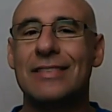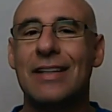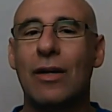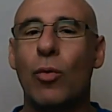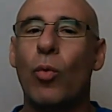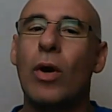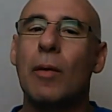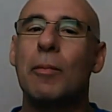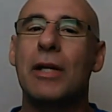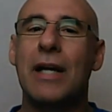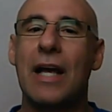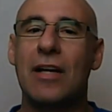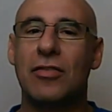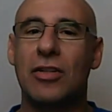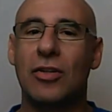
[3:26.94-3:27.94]
what I'm going to
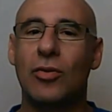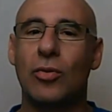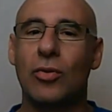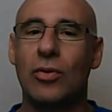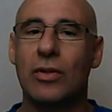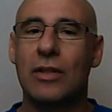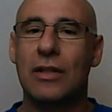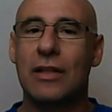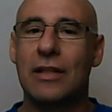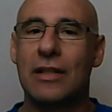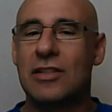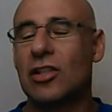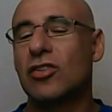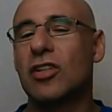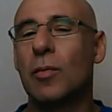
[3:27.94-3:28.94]
ask you
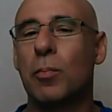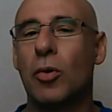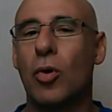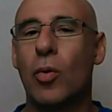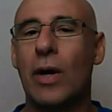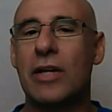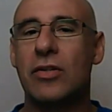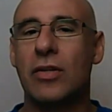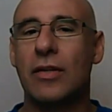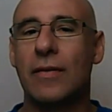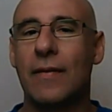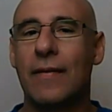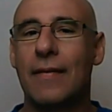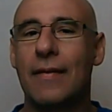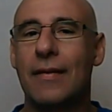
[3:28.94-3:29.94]
is a simple question
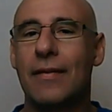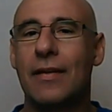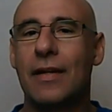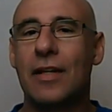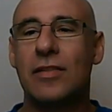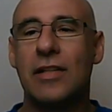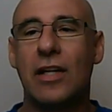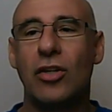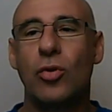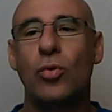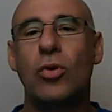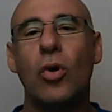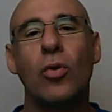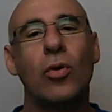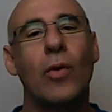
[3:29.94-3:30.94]
is that you
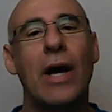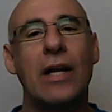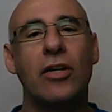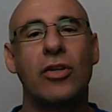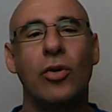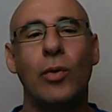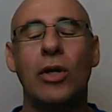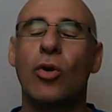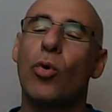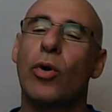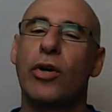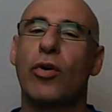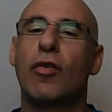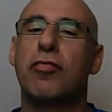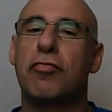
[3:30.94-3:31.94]
don't know how to do it or
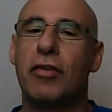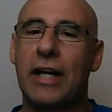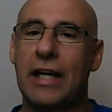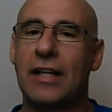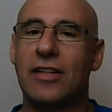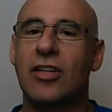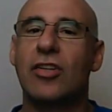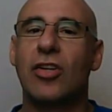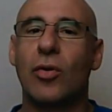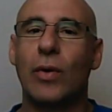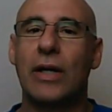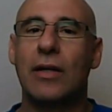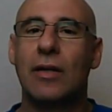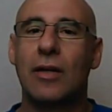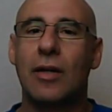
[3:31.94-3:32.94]
you're afraid to do
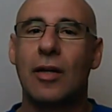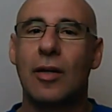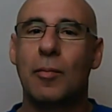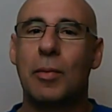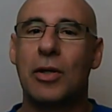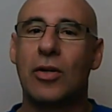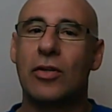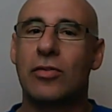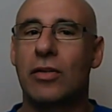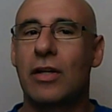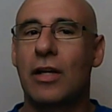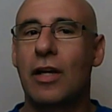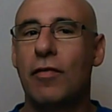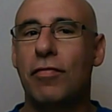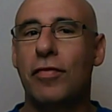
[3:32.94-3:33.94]
it. Because
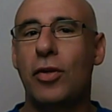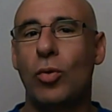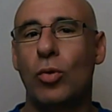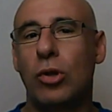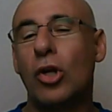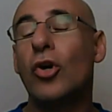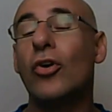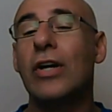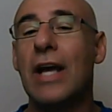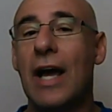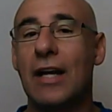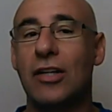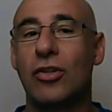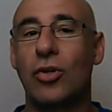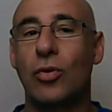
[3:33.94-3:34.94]
if you learn how
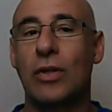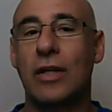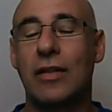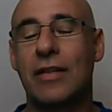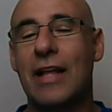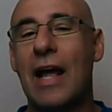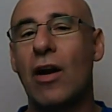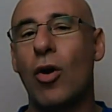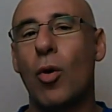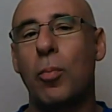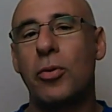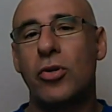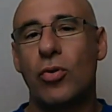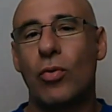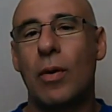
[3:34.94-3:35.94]
to do that, that
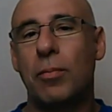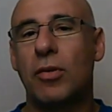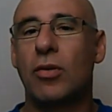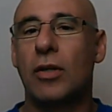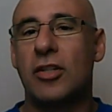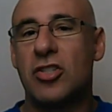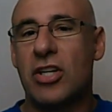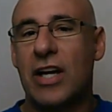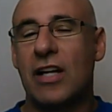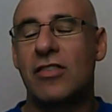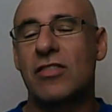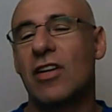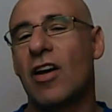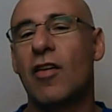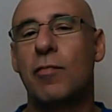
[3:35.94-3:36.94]
opens you up to the
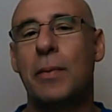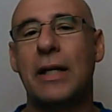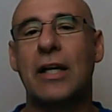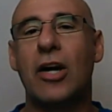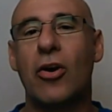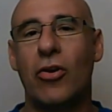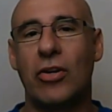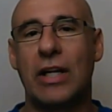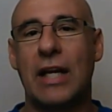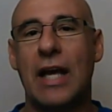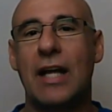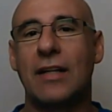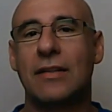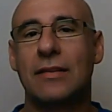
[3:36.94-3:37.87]
chance of being hurt again.